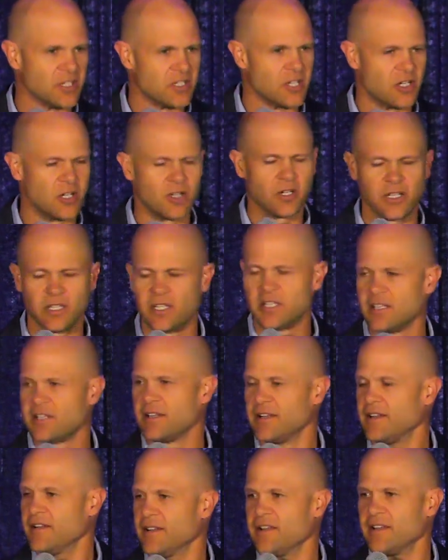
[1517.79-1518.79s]
And then
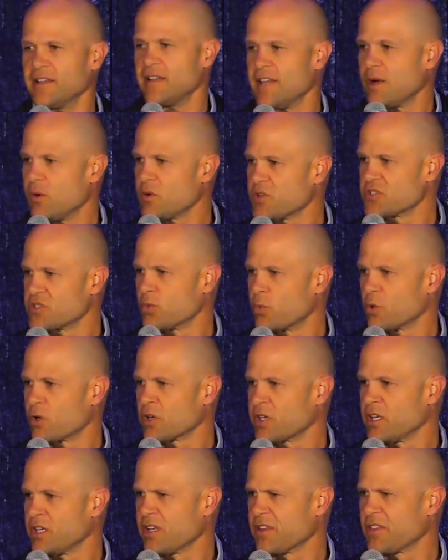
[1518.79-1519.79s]
that wasn't
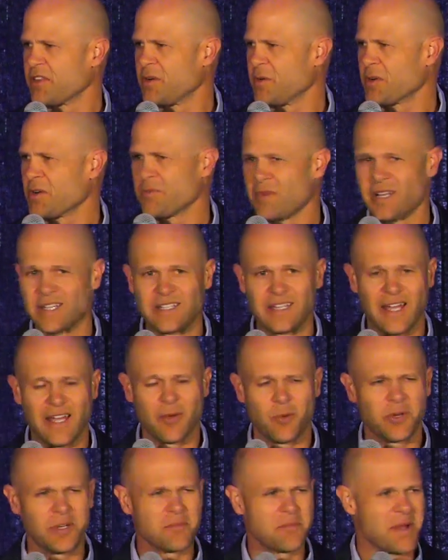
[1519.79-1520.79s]
working. I thought, what
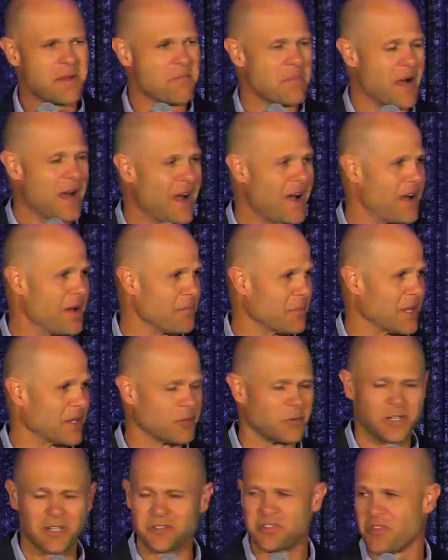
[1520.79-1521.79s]
did my mom,
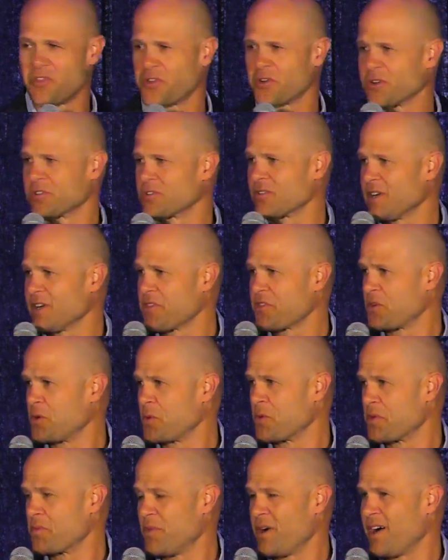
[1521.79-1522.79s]
like when I was in third grade
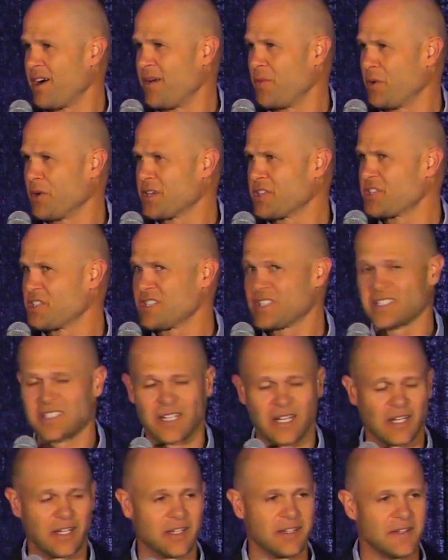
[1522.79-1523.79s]
throwing with mom, what did she
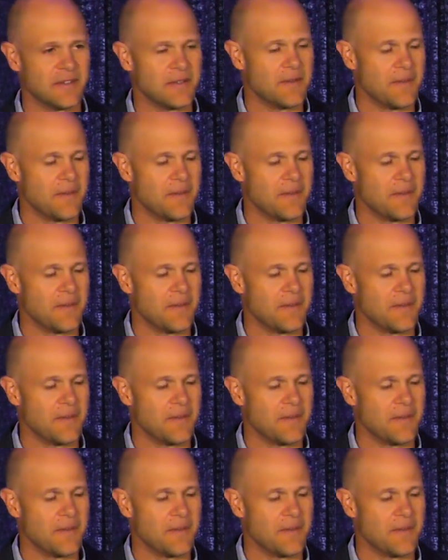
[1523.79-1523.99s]
say?